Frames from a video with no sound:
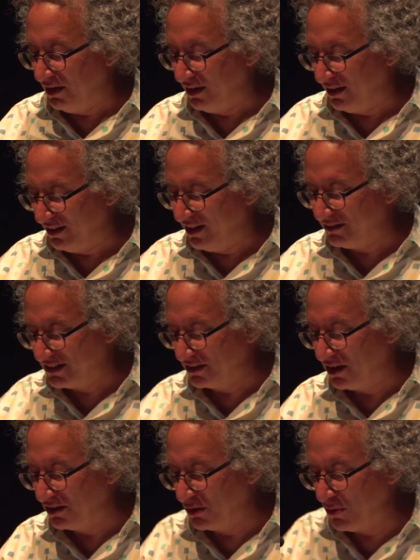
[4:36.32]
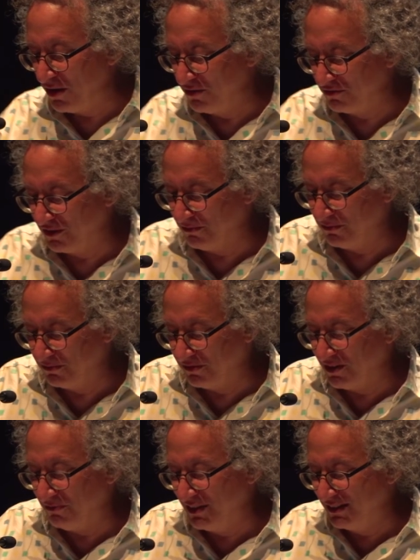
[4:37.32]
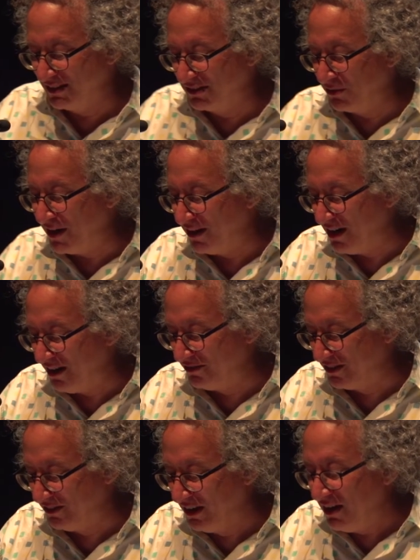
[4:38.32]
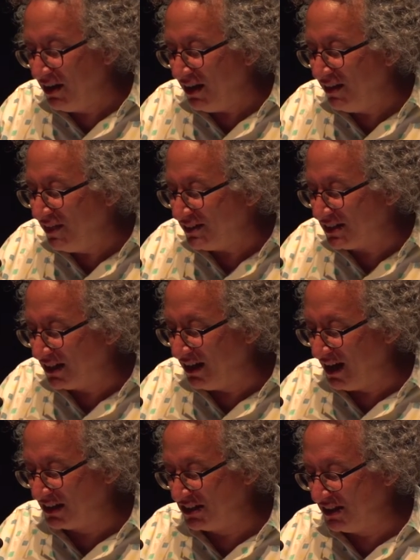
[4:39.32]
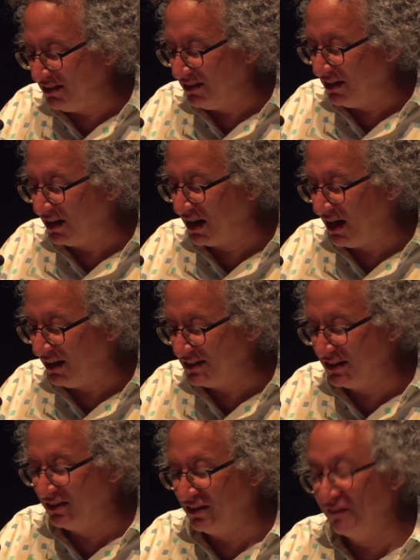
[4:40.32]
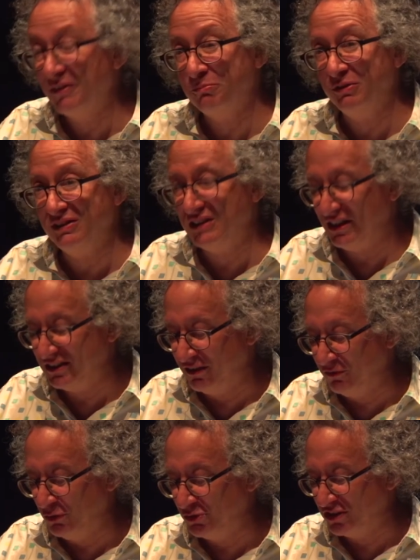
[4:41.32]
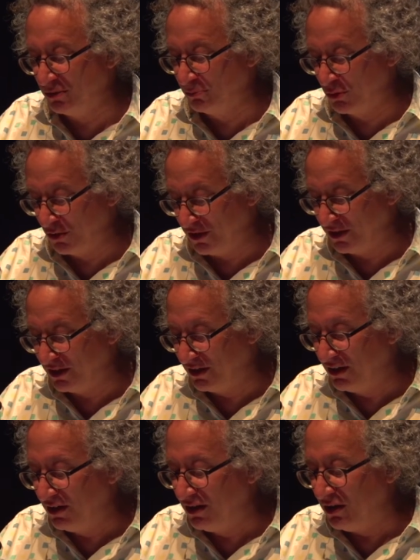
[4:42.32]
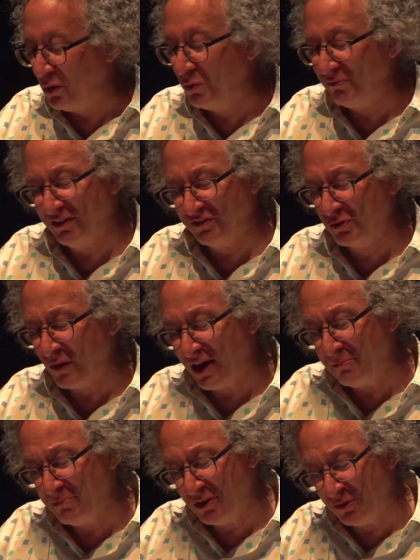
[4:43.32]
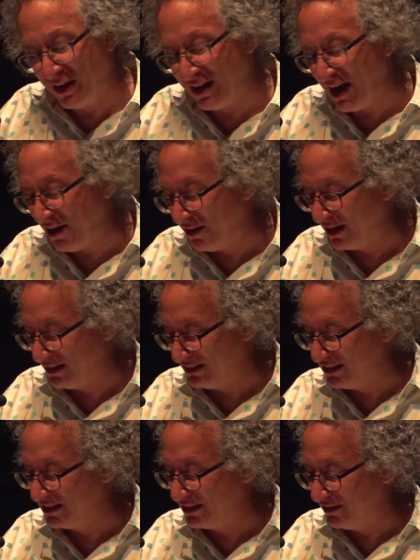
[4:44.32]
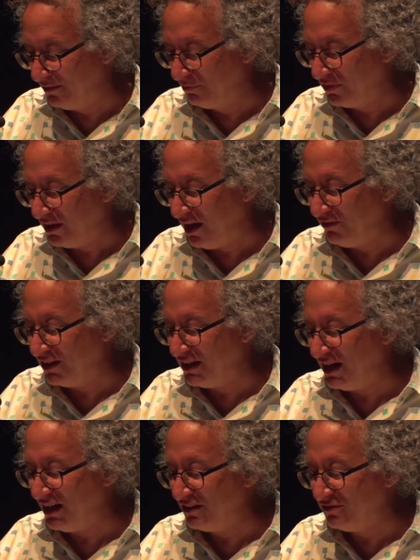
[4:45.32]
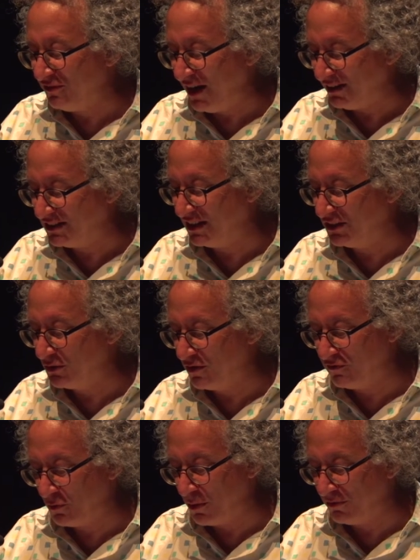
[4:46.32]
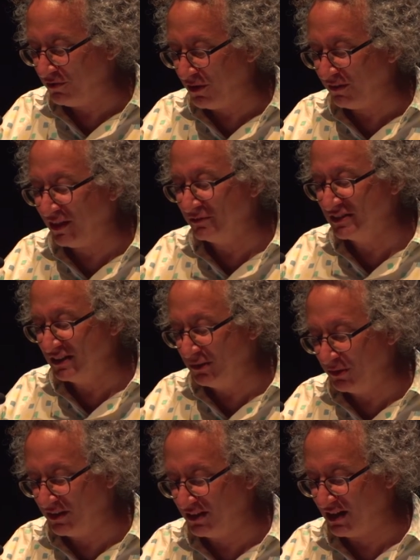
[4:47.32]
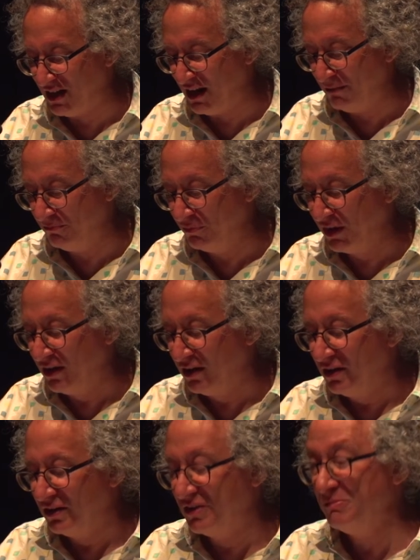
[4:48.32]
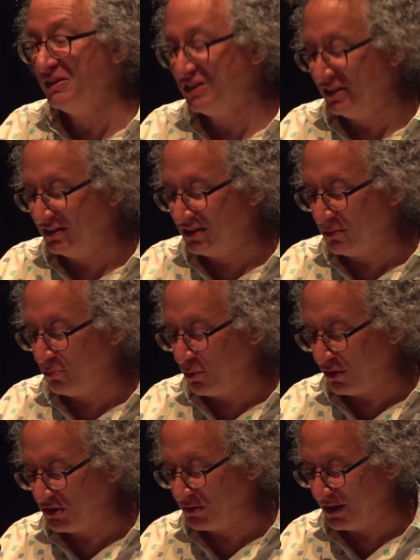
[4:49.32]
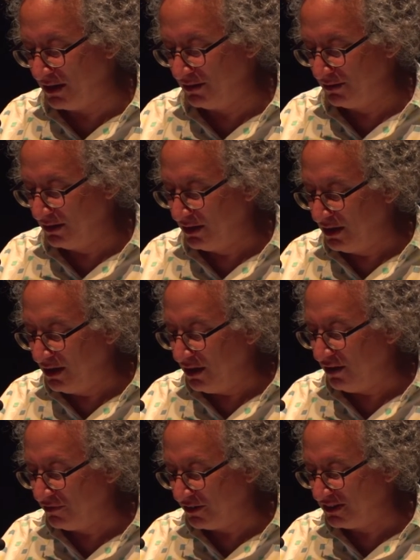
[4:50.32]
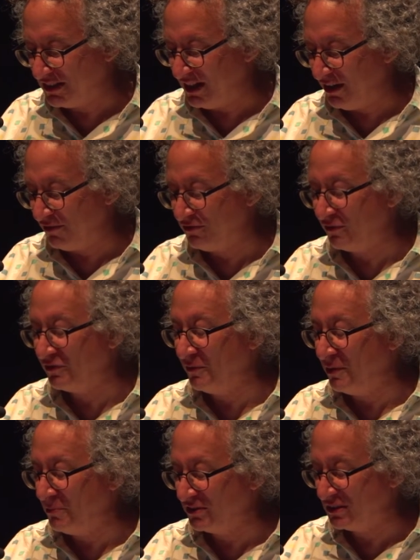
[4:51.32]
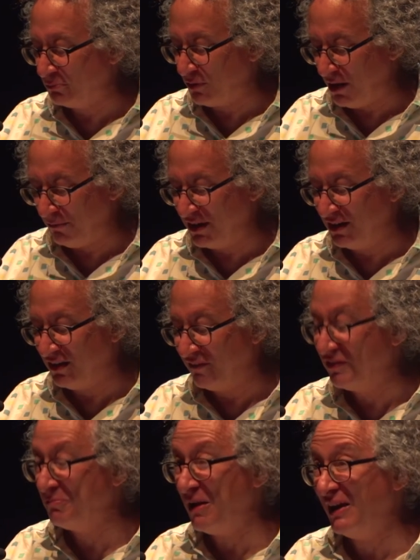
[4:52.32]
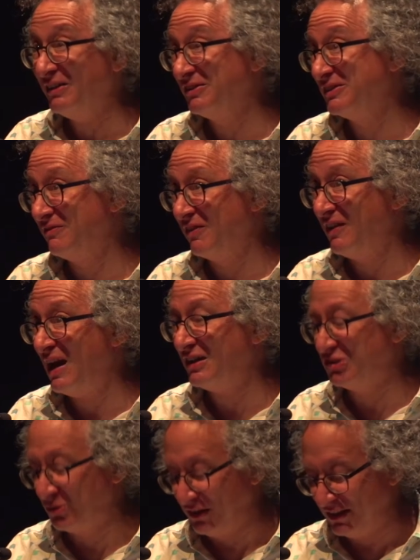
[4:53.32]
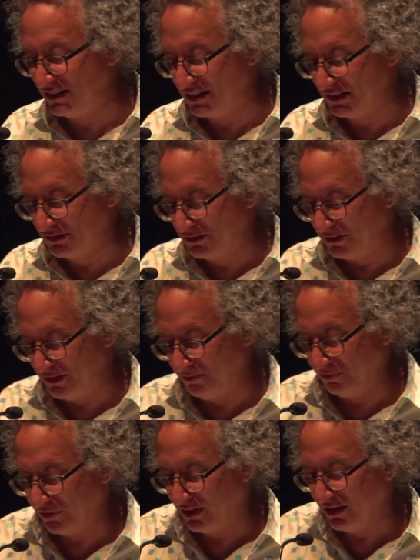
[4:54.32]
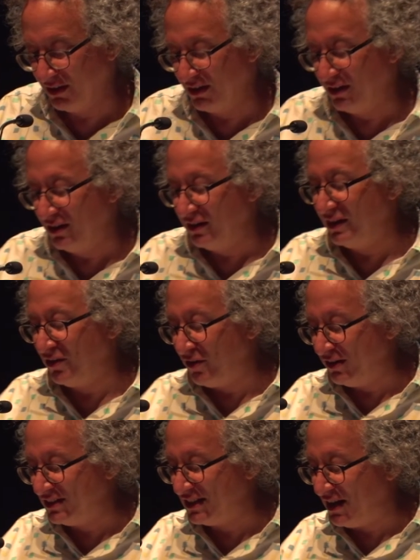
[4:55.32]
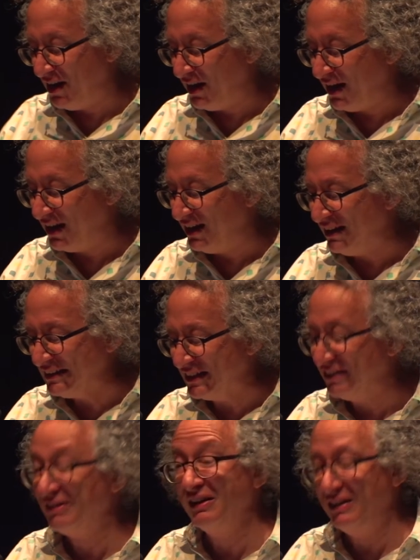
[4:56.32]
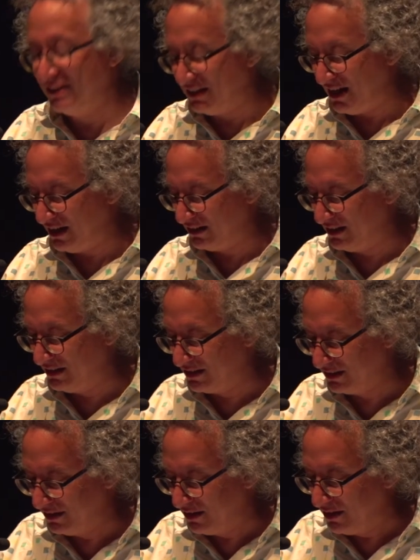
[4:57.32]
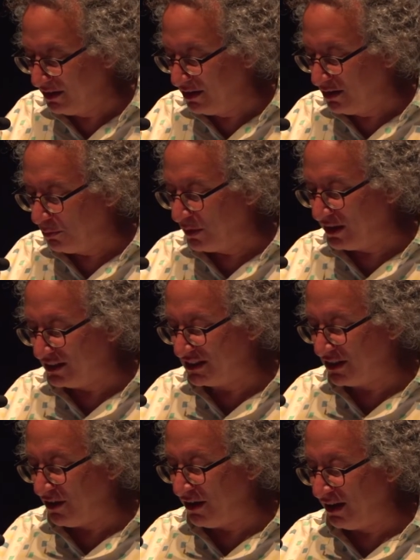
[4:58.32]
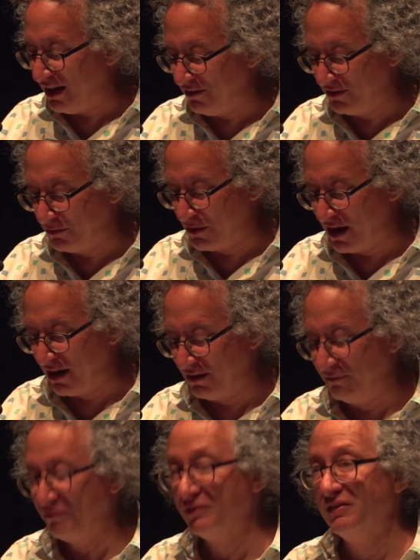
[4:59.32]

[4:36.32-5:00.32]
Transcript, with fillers: Uh, and here's a, a quote from, from his great novel. In this connection, a cousin of the Princess of Luxembourg, a woman of great beauty and arrogance, having taken a fancy to a form of art that was new at the time, commissioned a portrait of herself from the most prominent of the painters of the naturalist school. The artist's eye had instantly detected what it saw everywhere.